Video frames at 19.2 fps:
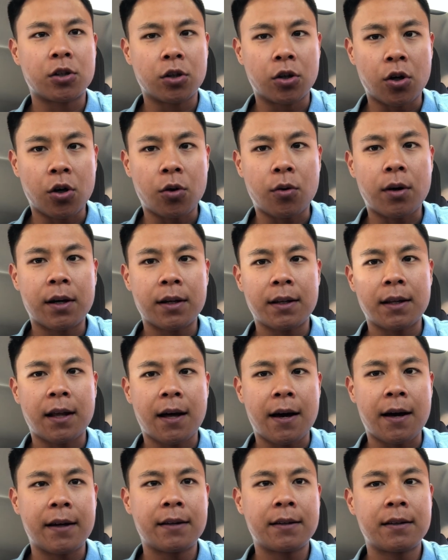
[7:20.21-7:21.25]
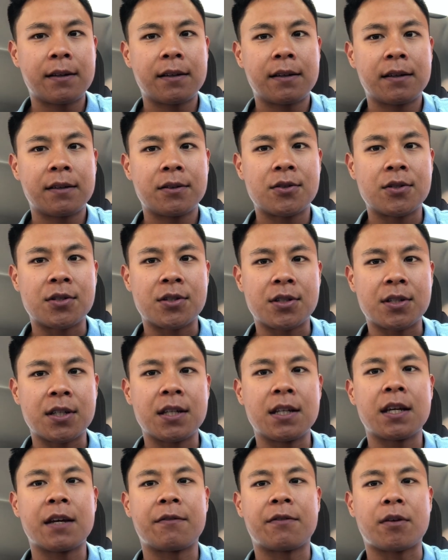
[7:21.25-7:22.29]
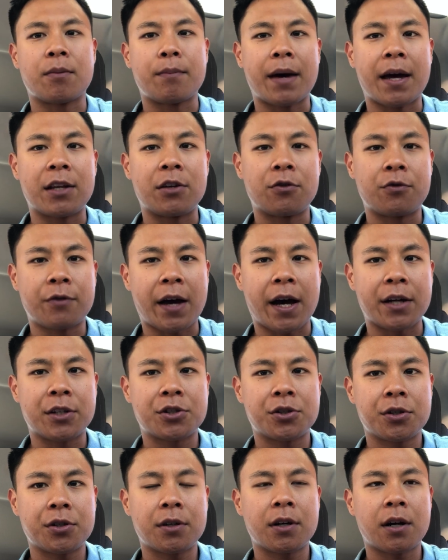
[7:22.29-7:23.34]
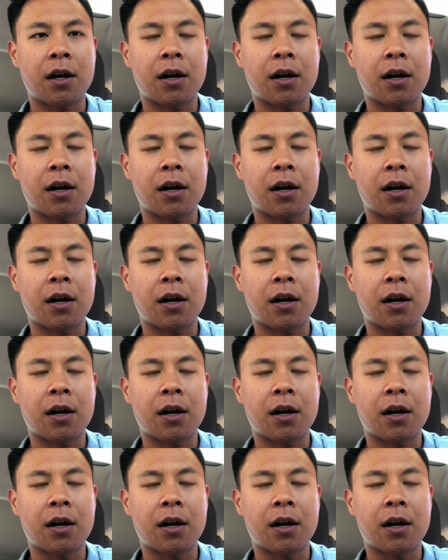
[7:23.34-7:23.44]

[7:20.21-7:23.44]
go online to see if the manufacturer